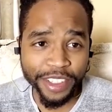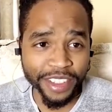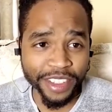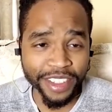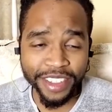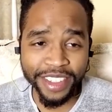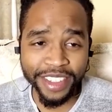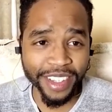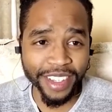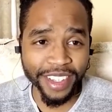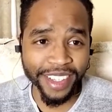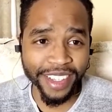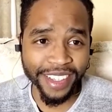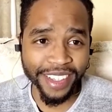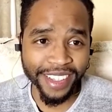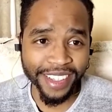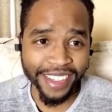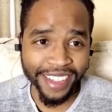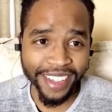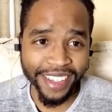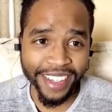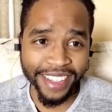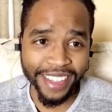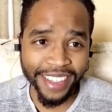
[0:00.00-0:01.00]
just gonna say,
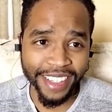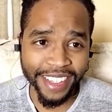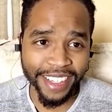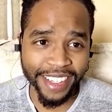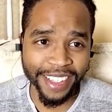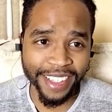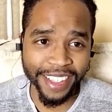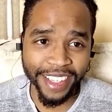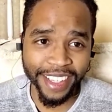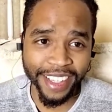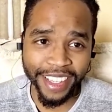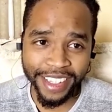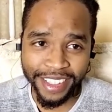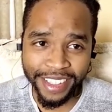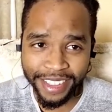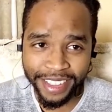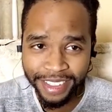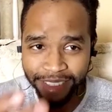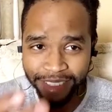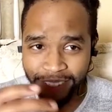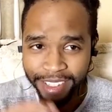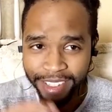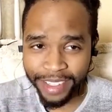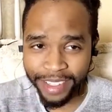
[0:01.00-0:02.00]
yeah, I think it,
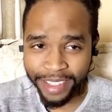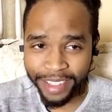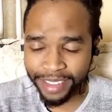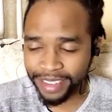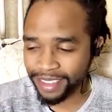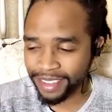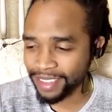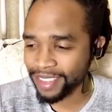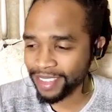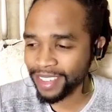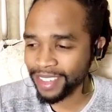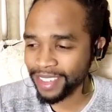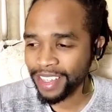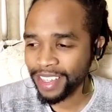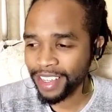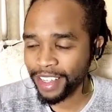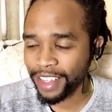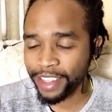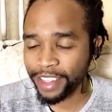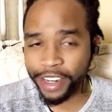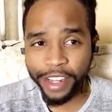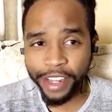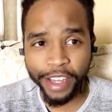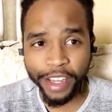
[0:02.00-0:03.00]

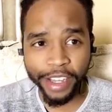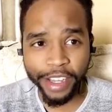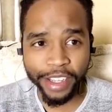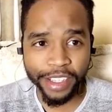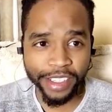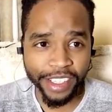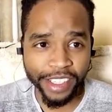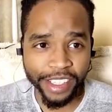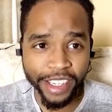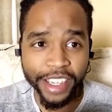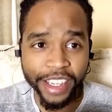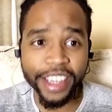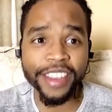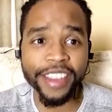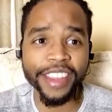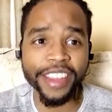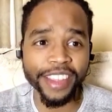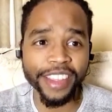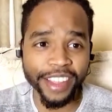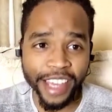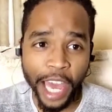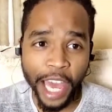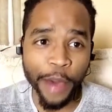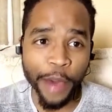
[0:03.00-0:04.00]
and in
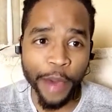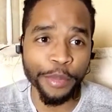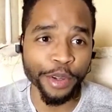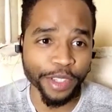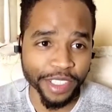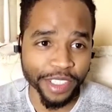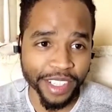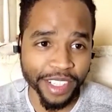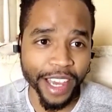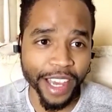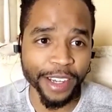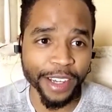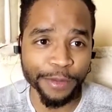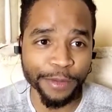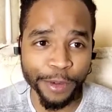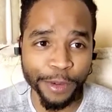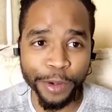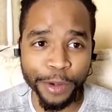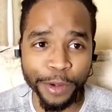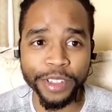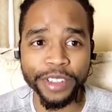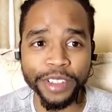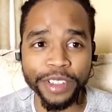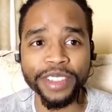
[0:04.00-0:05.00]
the Capitol attack, of
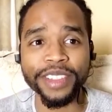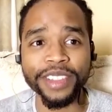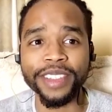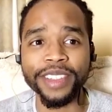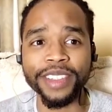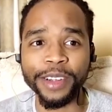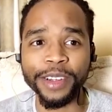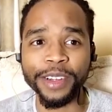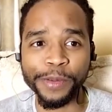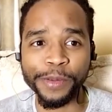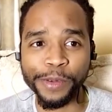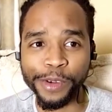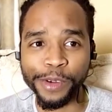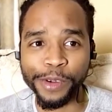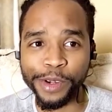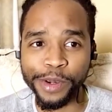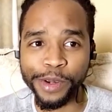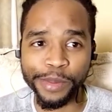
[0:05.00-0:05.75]
course, there were